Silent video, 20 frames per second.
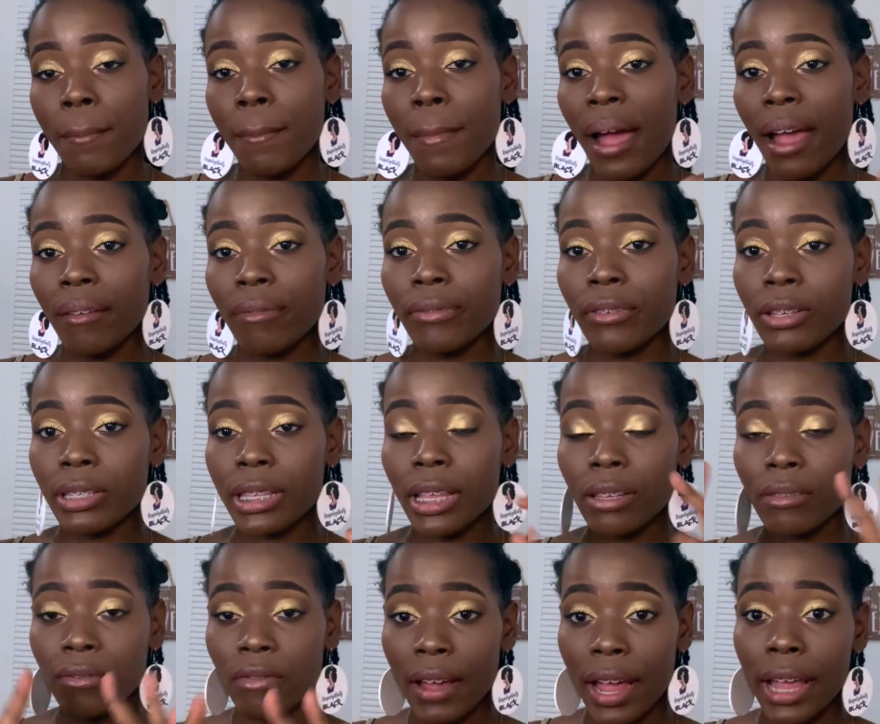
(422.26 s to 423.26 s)
my first
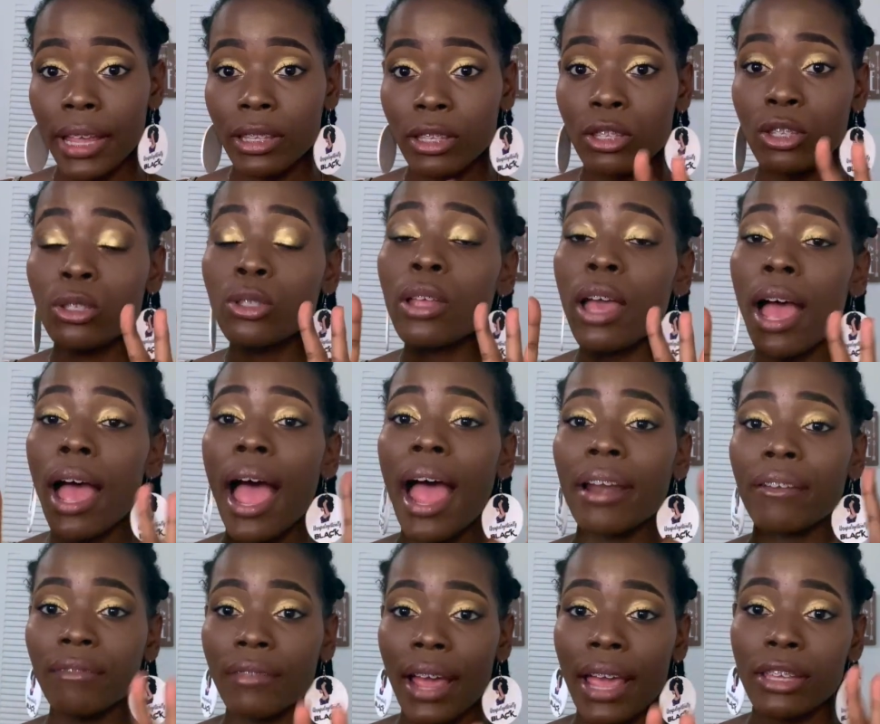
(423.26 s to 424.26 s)
advice
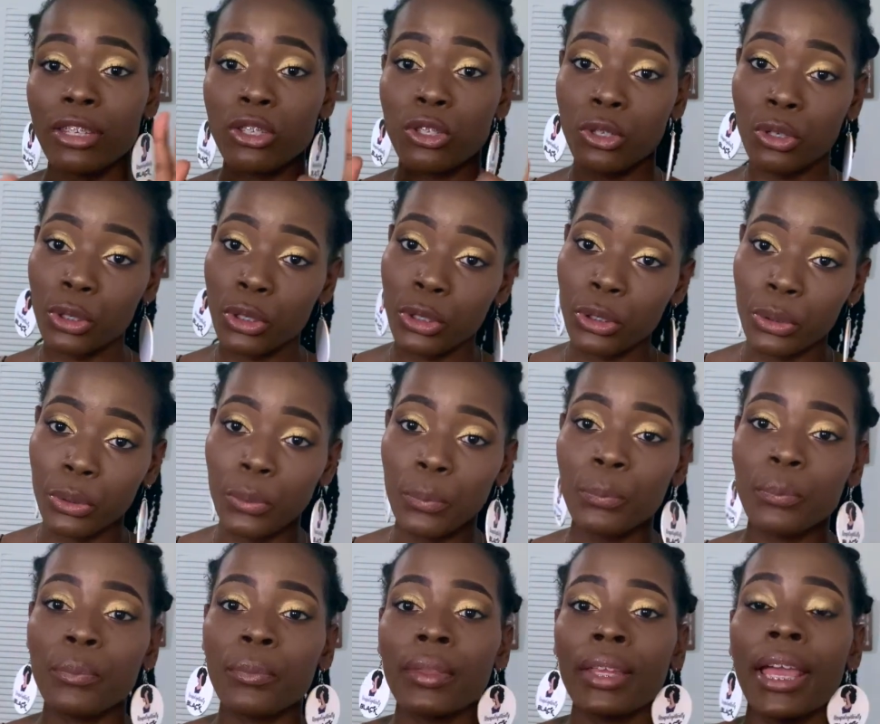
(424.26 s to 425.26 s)
advice to you
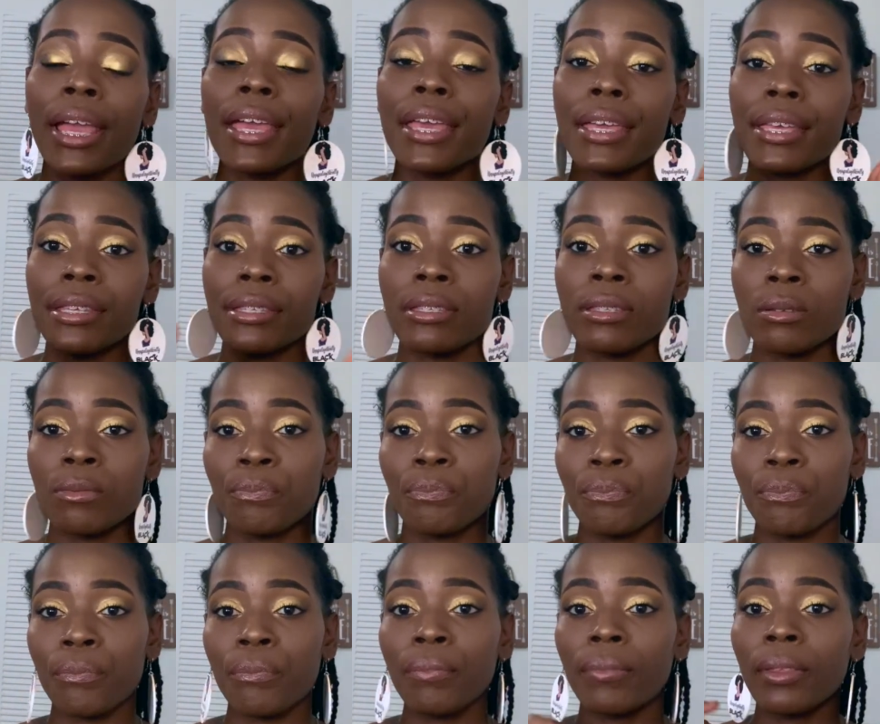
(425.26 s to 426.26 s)
is
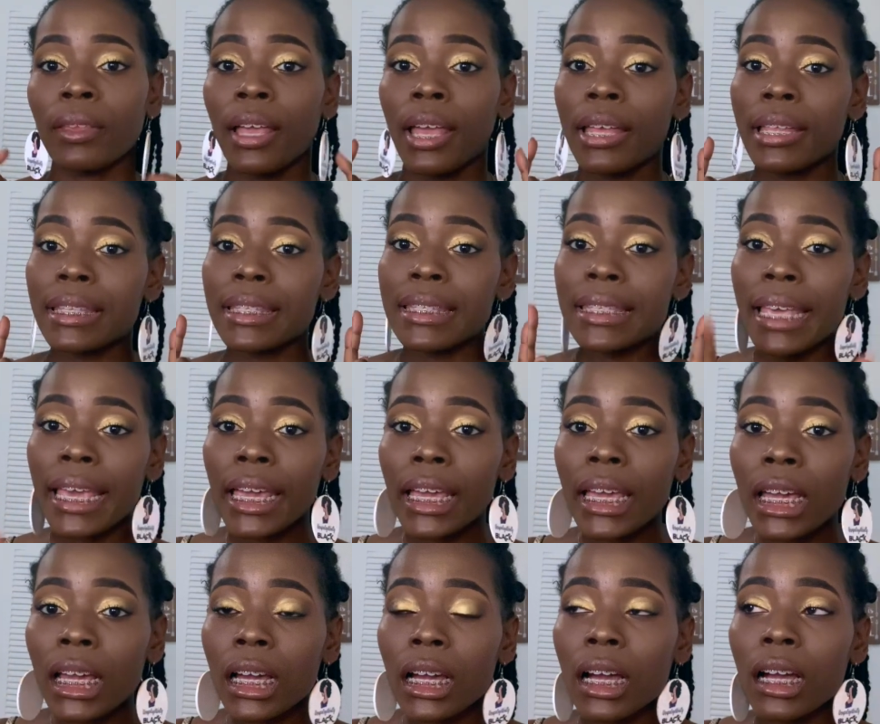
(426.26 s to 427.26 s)

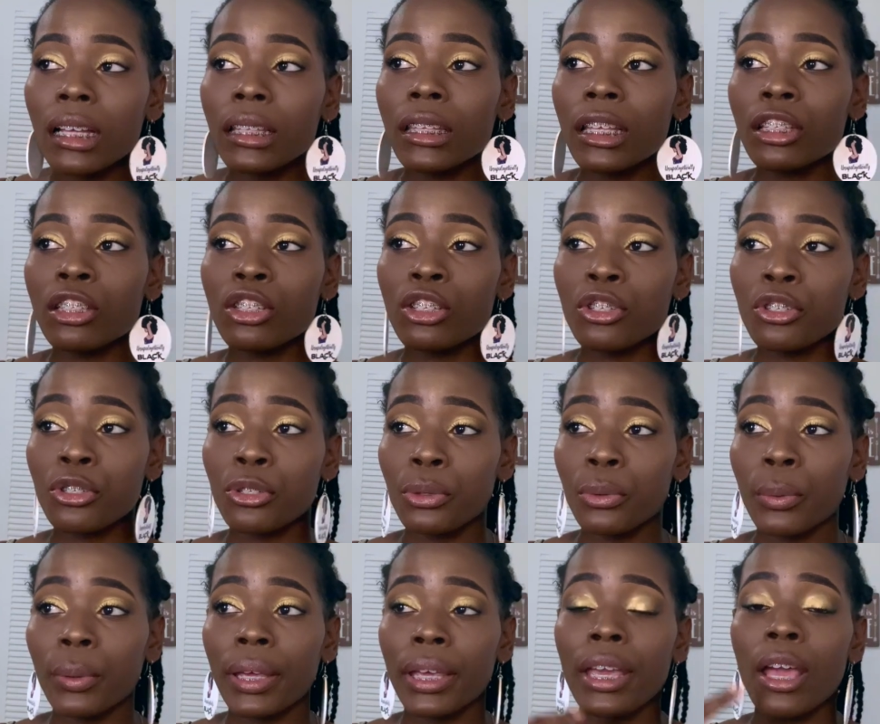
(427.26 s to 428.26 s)
take the
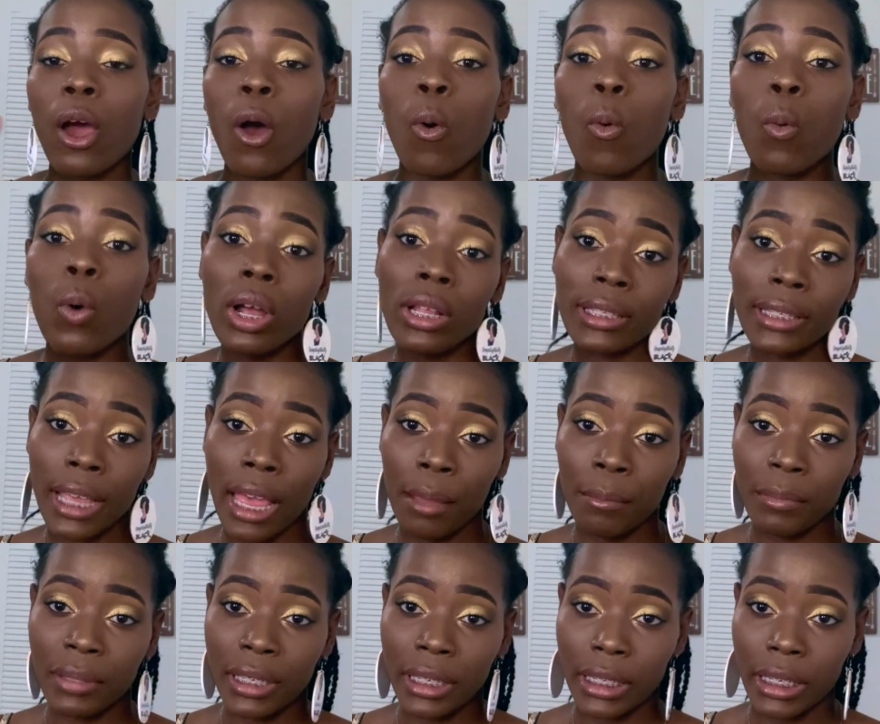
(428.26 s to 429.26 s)
TECHUI one
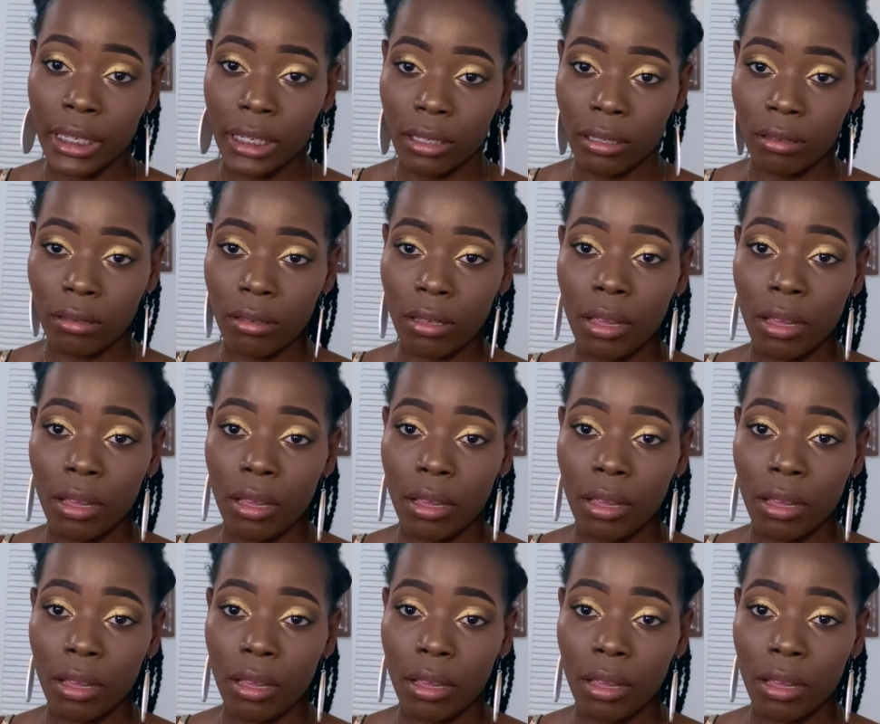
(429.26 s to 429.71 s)
times a day.